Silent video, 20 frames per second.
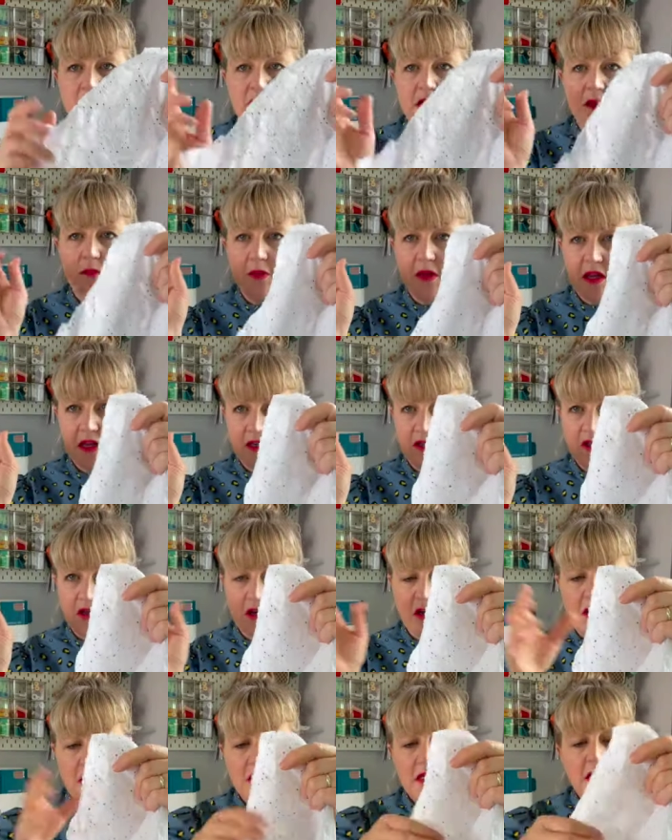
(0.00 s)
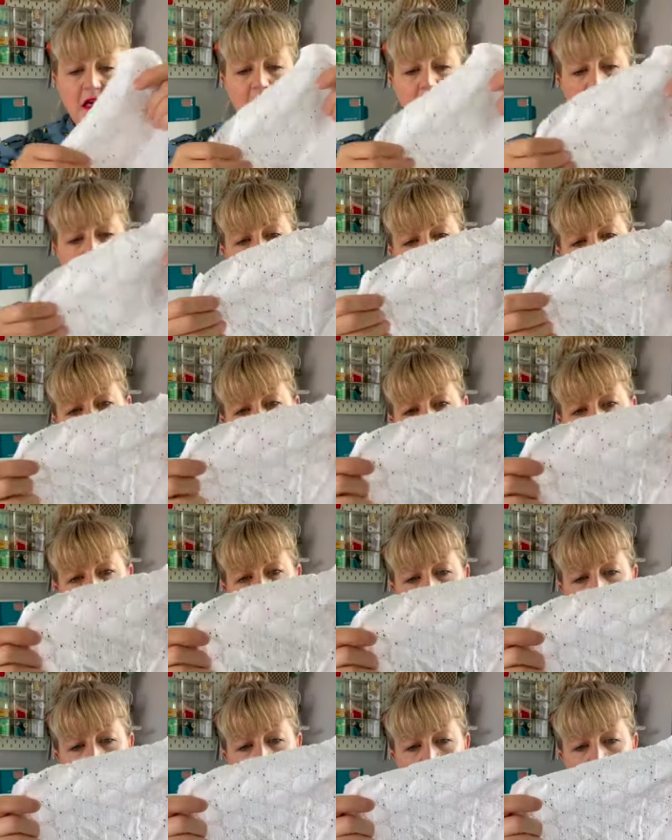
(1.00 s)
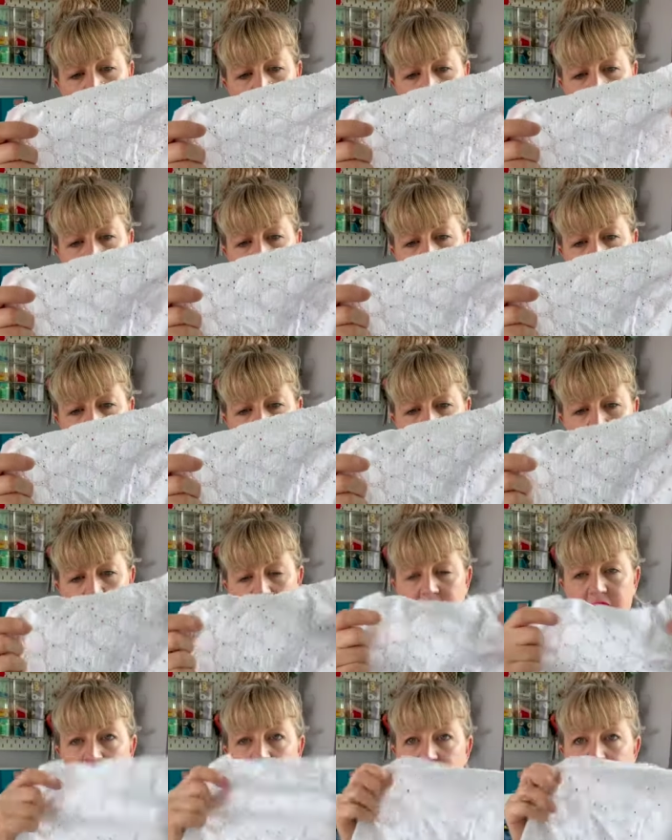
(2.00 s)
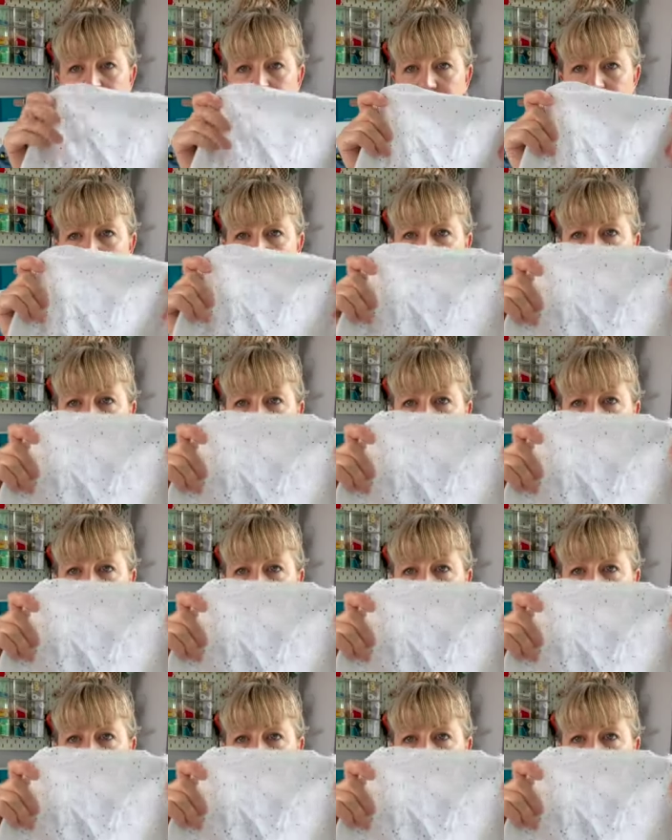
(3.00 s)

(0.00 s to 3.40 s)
to the picture I'm making it in this